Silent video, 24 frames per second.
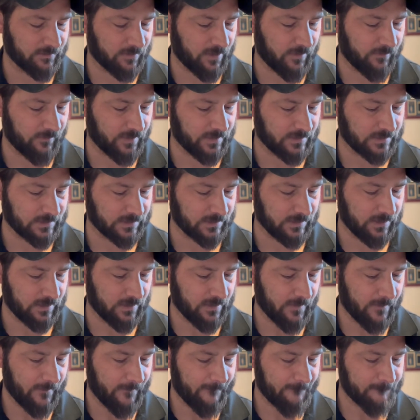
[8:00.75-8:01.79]
obviously.
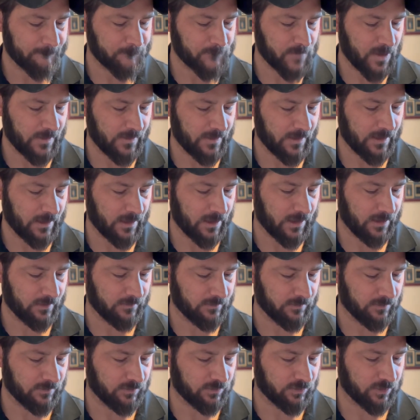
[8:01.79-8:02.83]
And
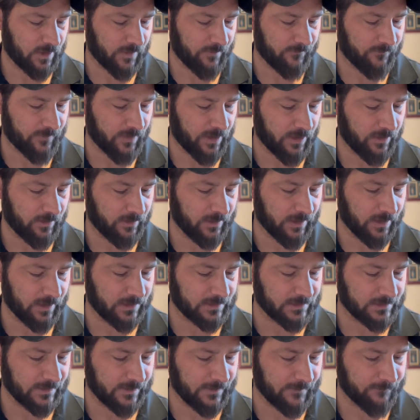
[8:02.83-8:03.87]
then dry fire
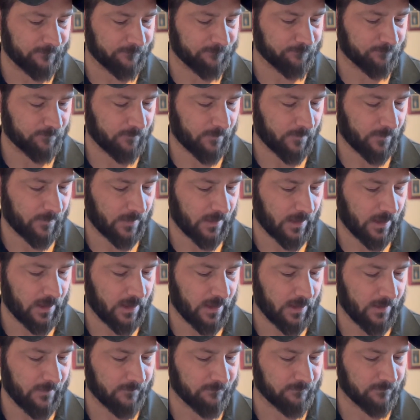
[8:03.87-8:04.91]
legacy.
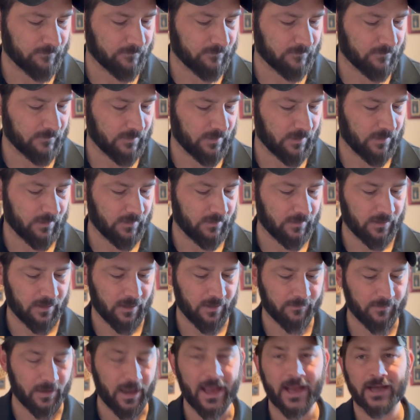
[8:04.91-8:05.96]
I'm
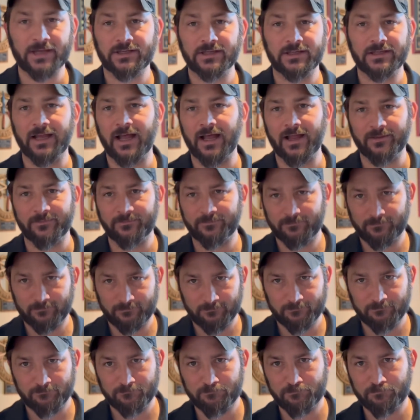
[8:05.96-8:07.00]
actually not
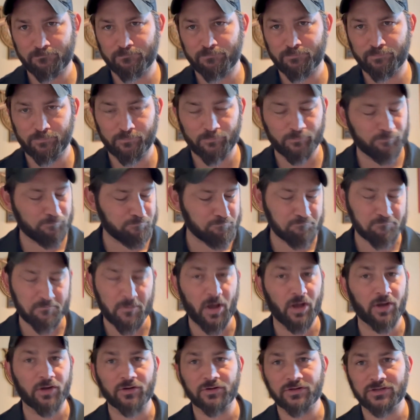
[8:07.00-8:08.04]

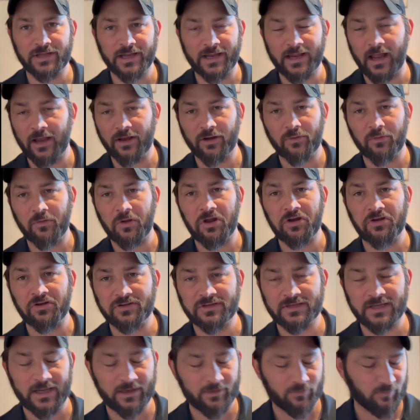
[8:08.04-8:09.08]
understand. I don't
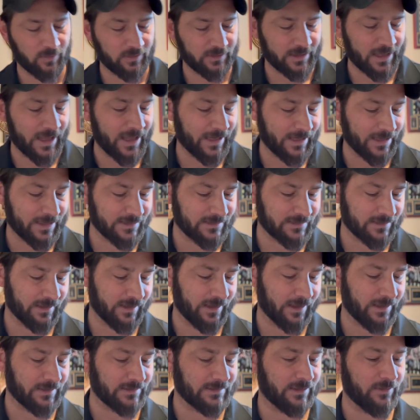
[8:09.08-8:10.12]
understand what that is, the
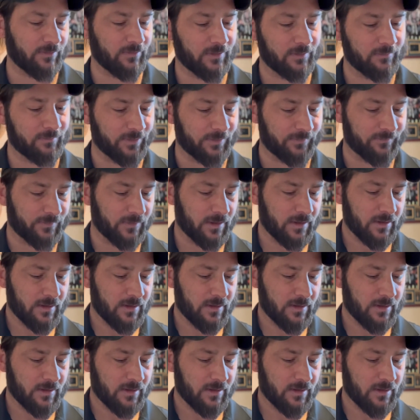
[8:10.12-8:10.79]
legacy one, but